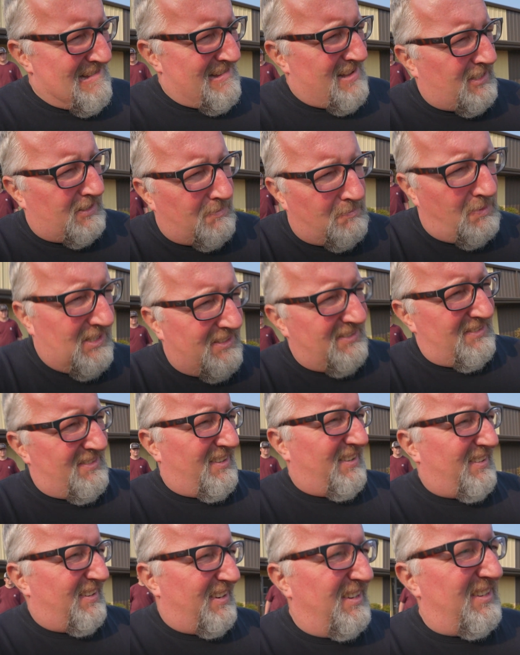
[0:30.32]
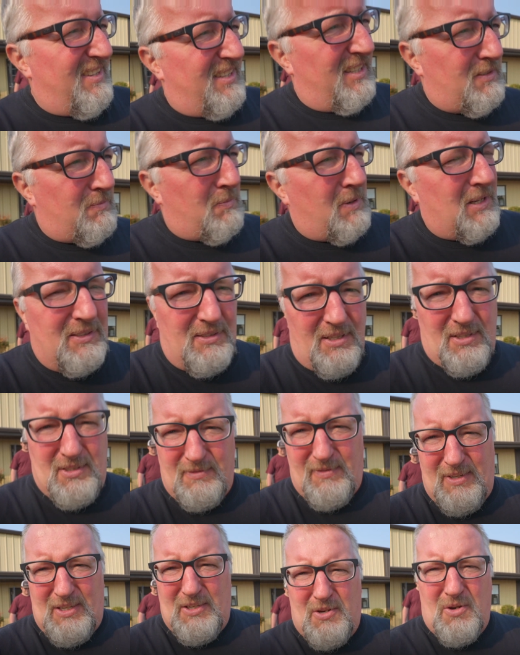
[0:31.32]
Sprinter's
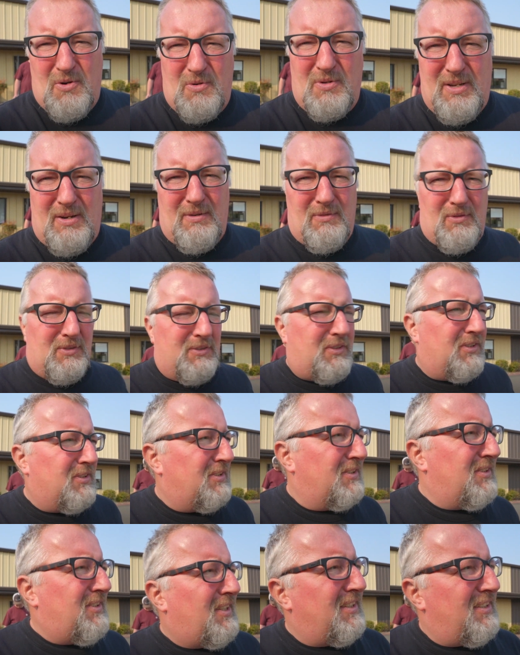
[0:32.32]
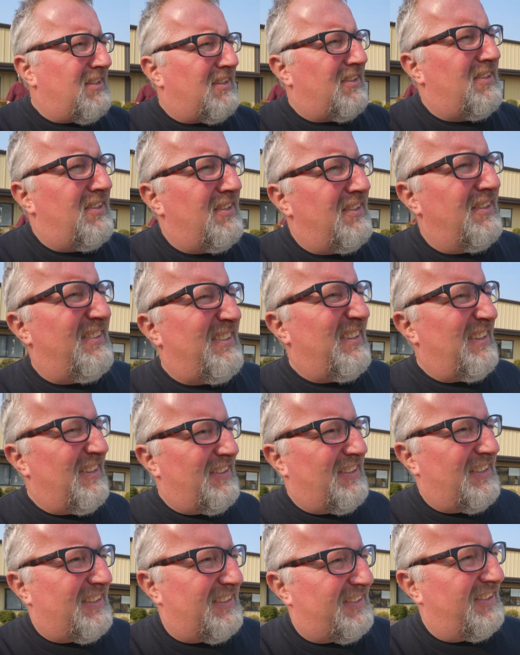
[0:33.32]
window. There was a sticker
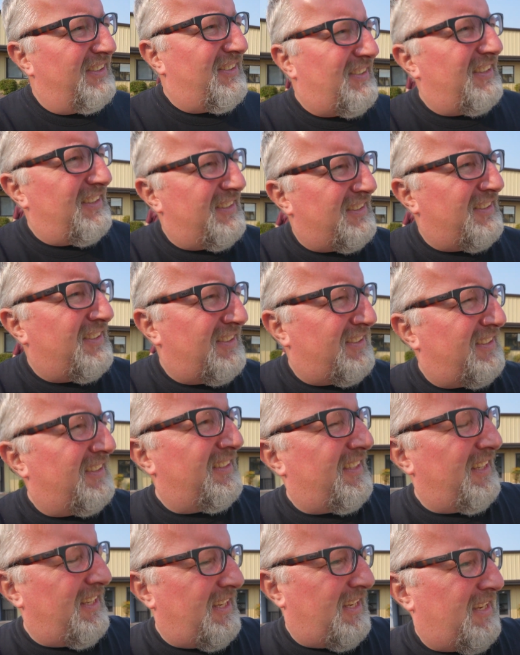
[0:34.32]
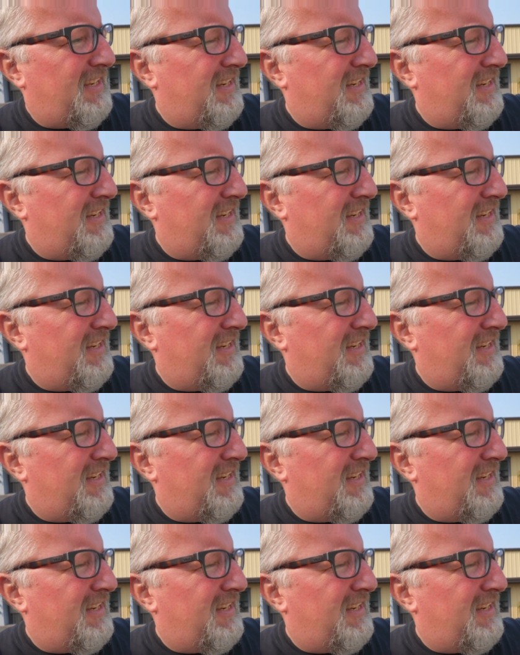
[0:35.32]
on it. So let's see